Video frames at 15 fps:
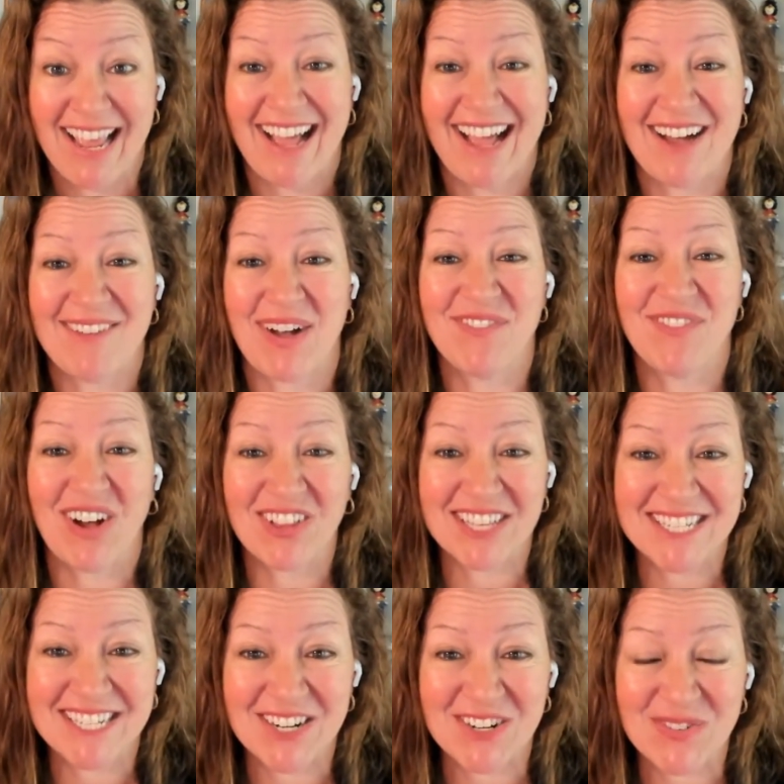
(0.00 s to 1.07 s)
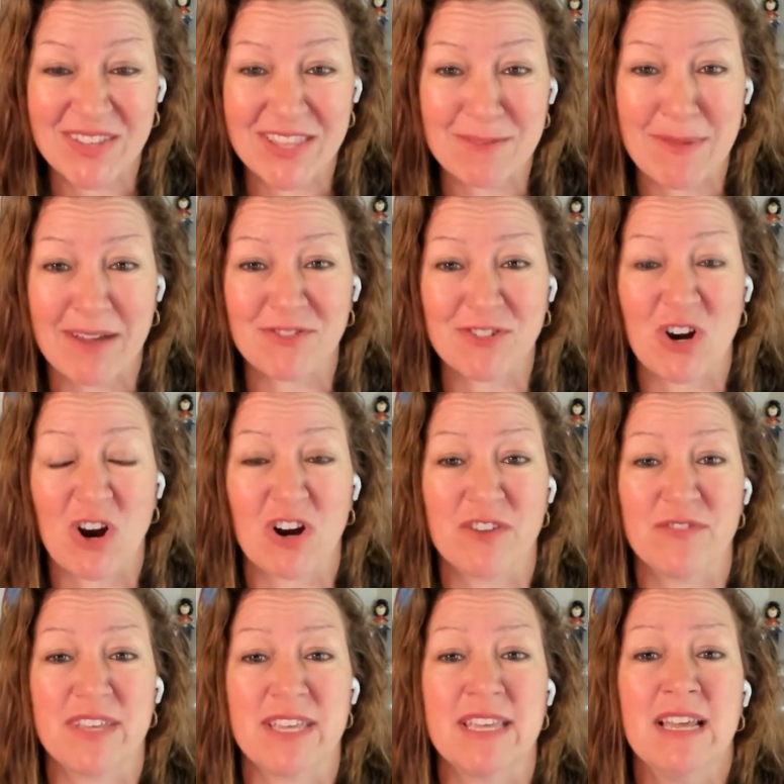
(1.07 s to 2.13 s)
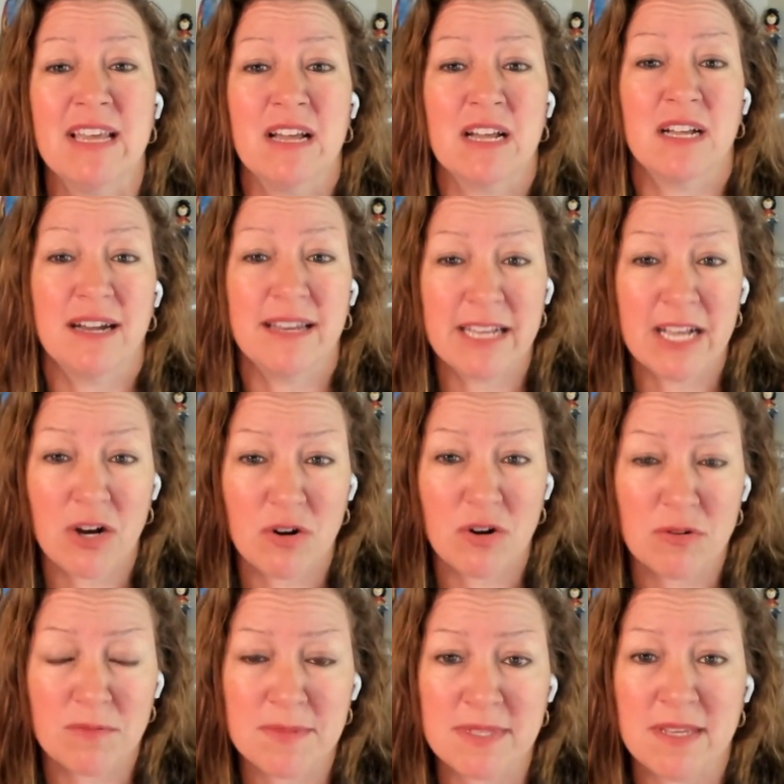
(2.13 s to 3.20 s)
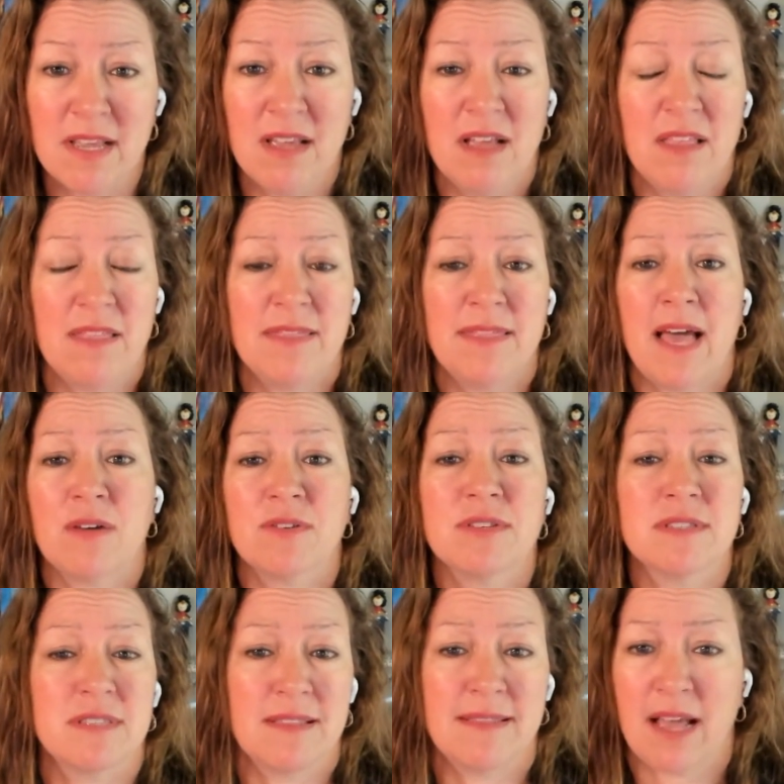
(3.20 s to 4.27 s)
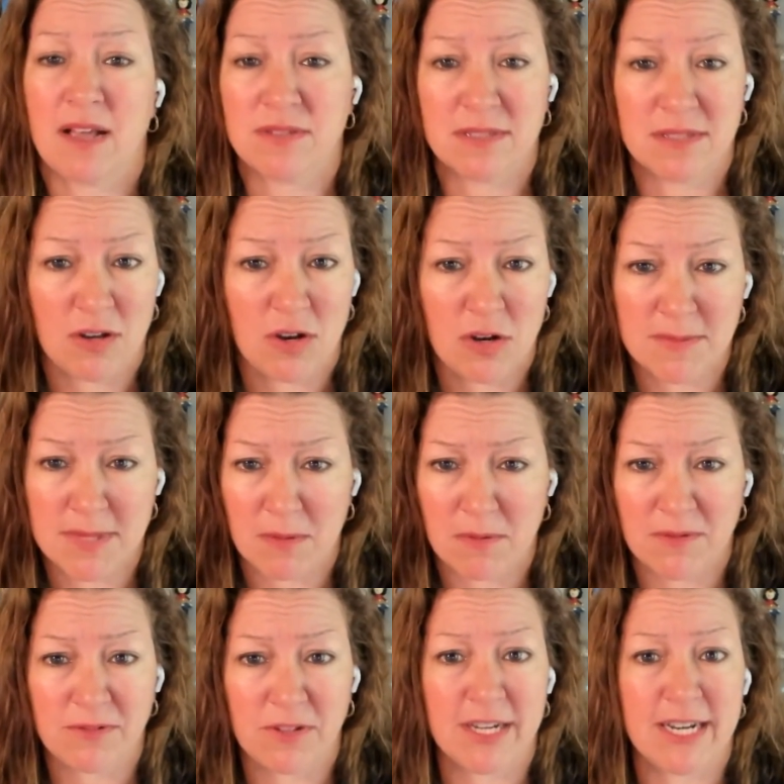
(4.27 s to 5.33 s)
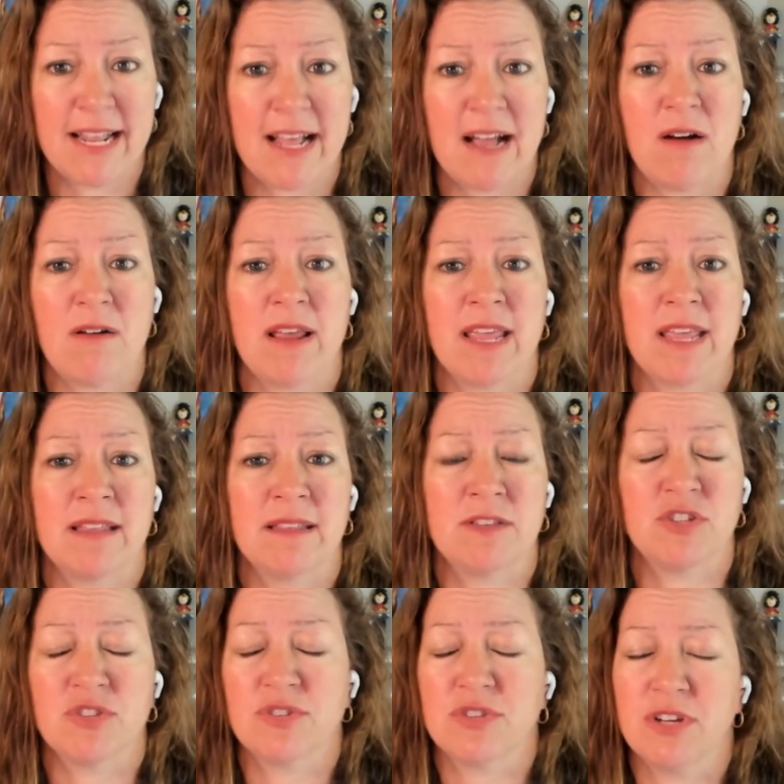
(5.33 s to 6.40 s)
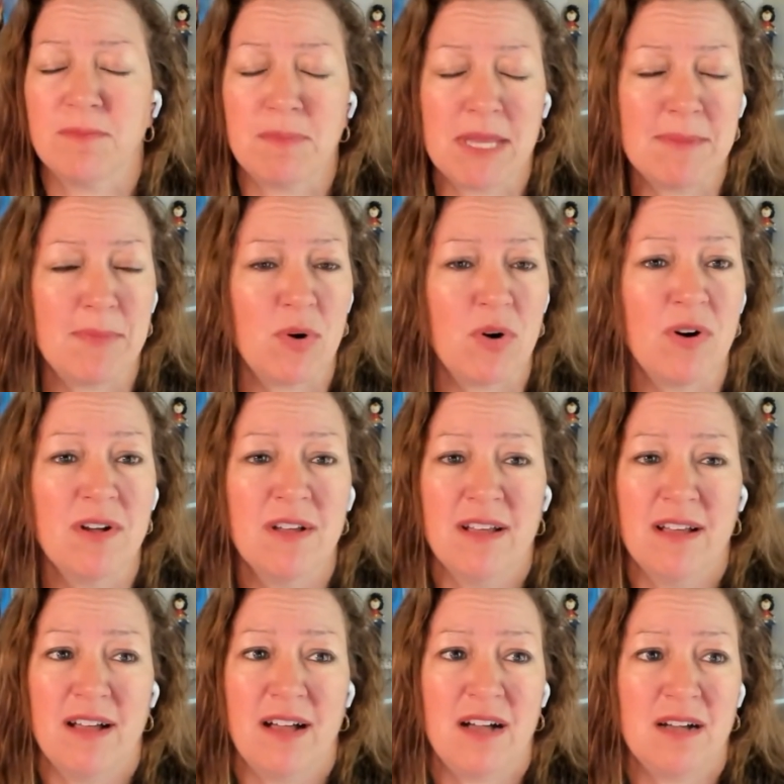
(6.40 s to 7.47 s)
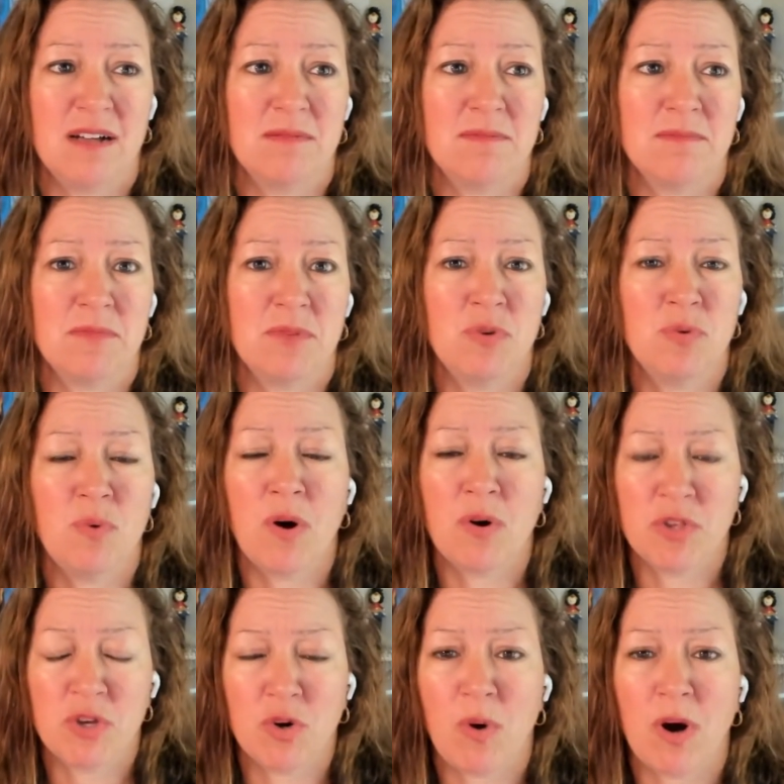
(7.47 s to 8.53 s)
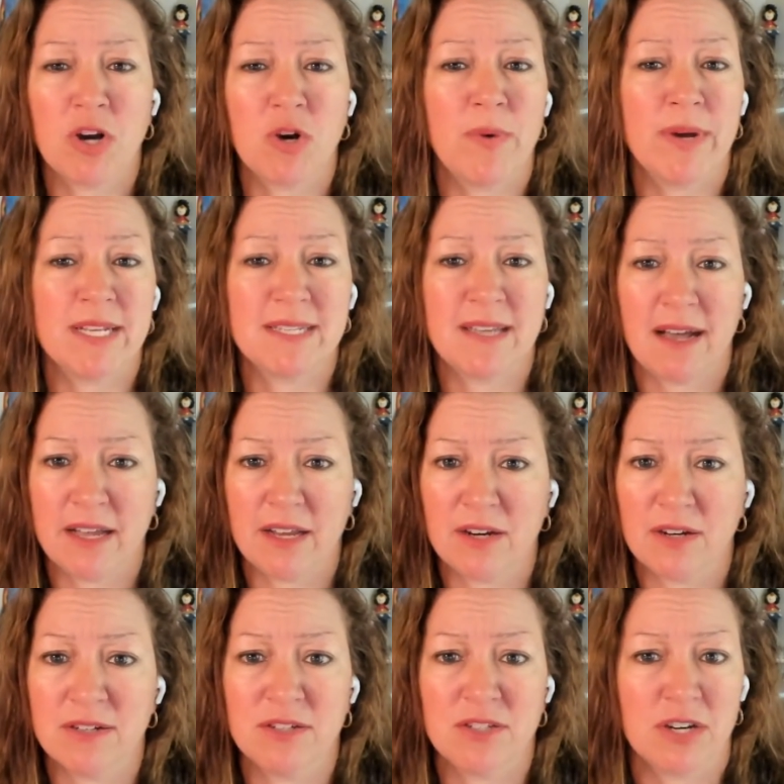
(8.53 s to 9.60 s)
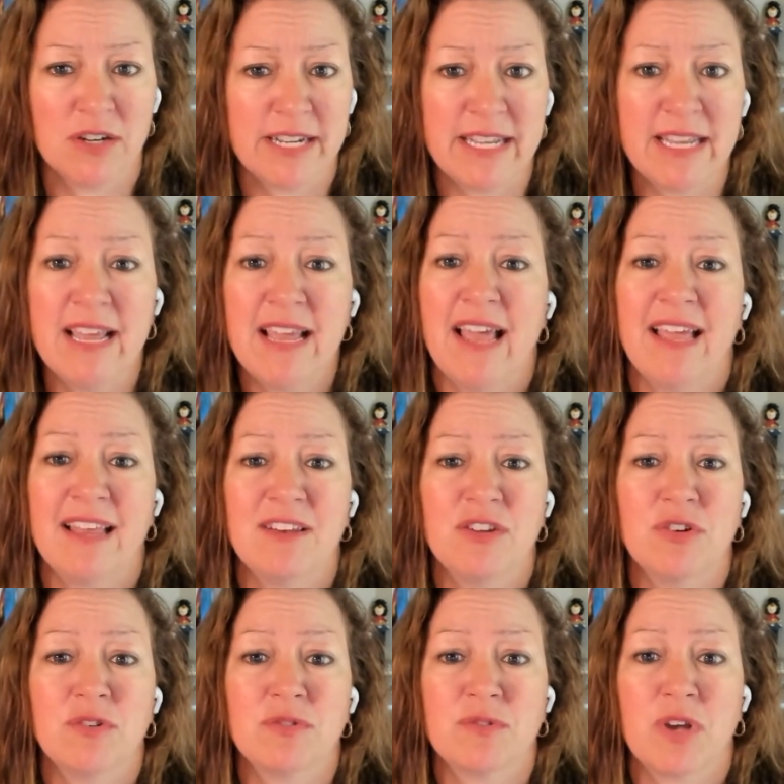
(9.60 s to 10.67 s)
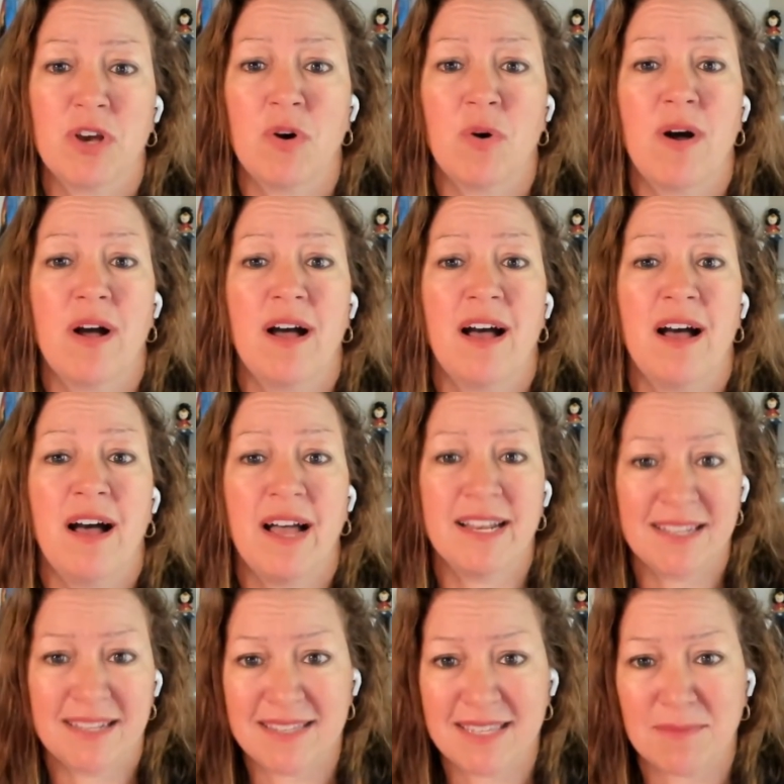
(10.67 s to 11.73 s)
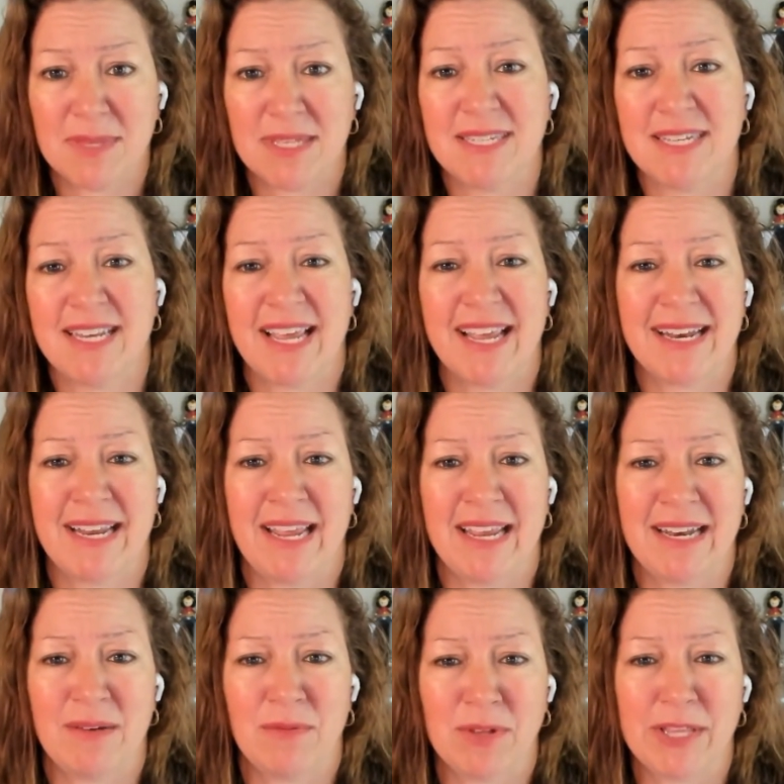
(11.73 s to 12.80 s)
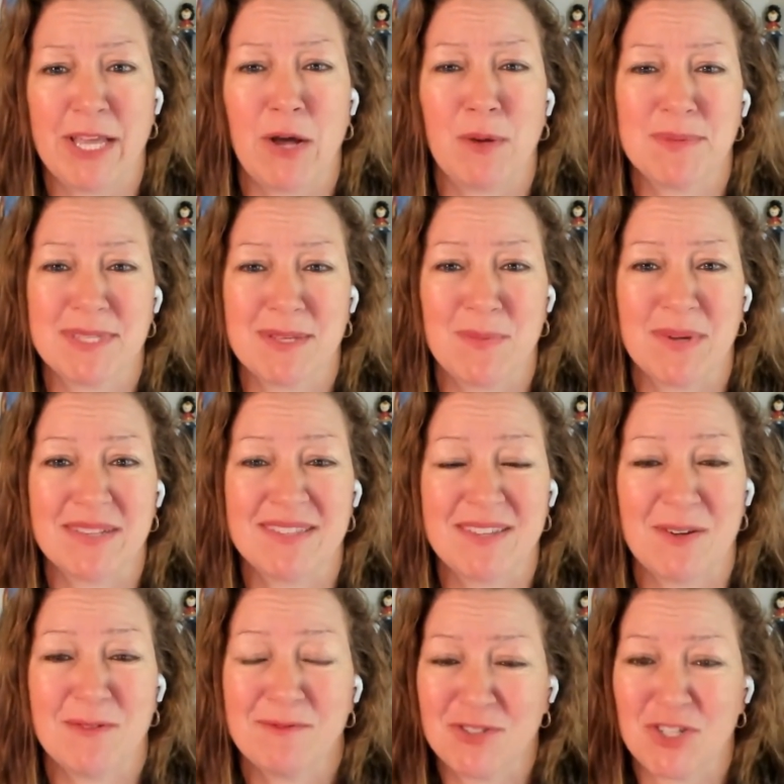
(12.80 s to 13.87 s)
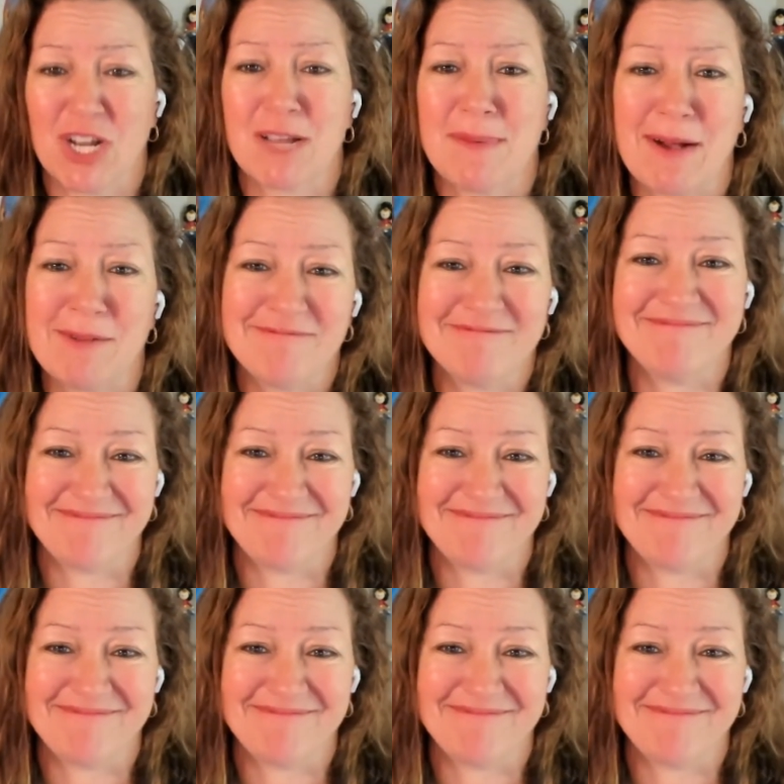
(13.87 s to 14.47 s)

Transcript: I volunteered with them after Harvey, gutting homes, thousands and thousands of homes that were flooded out, and just good people. You'll walk away tired, dirty, and you'll go, I did something today and it really helps someone. So check them out.